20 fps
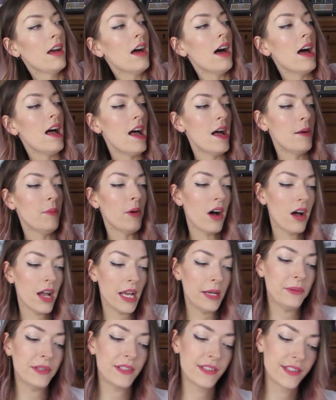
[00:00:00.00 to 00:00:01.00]

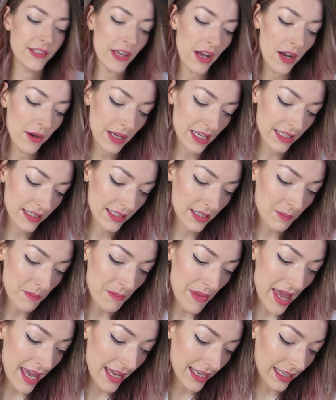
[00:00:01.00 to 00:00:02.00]
I was so into
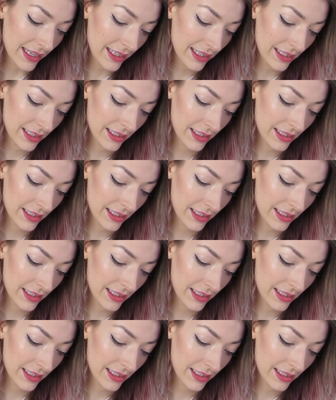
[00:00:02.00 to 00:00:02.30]
Meg.